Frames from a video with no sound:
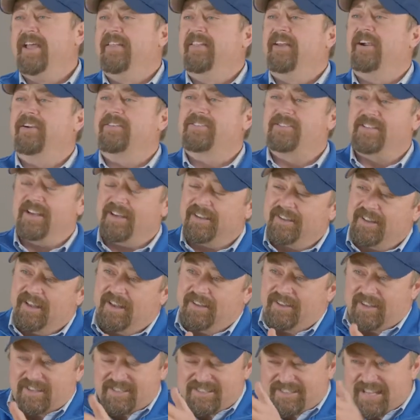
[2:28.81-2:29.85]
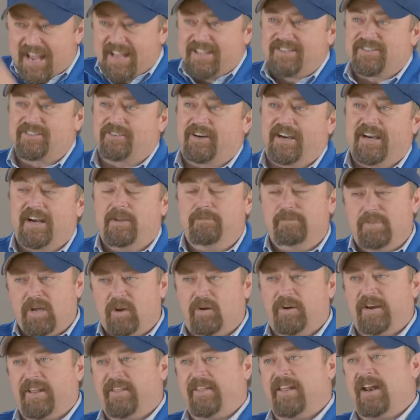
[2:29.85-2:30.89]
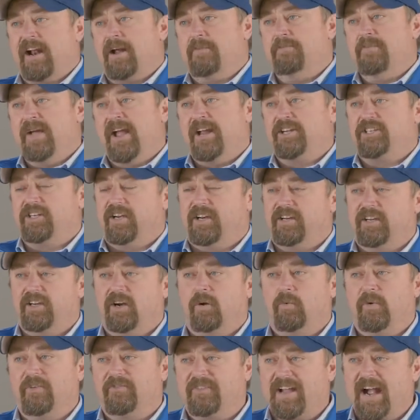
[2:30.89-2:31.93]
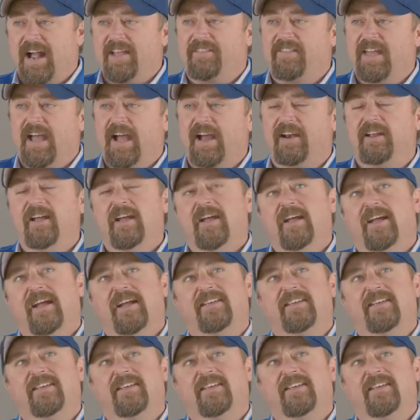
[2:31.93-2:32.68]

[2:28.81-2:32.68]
there's the, the, the censoring ability that I mentioned. You know, we've got that.